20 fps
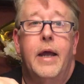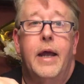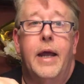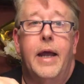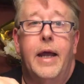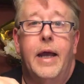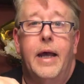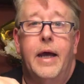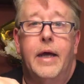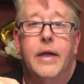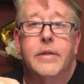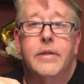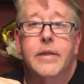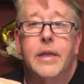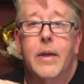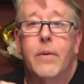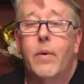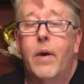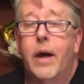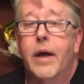and they
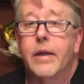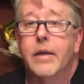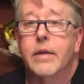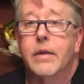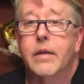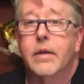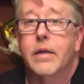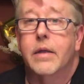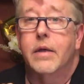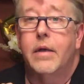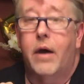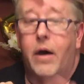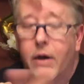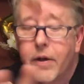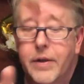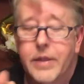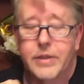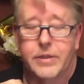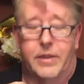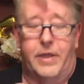want all
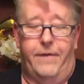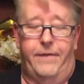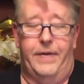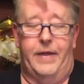this stuff